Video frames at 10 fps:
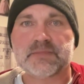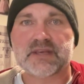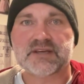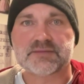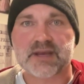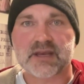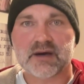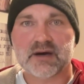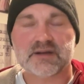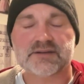is
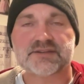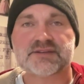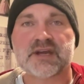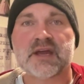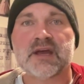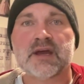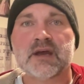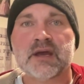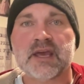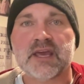because
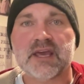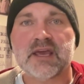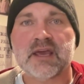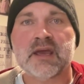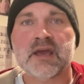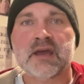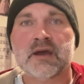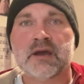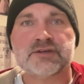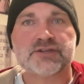he,
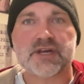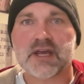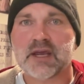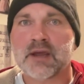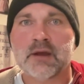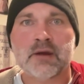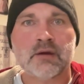she,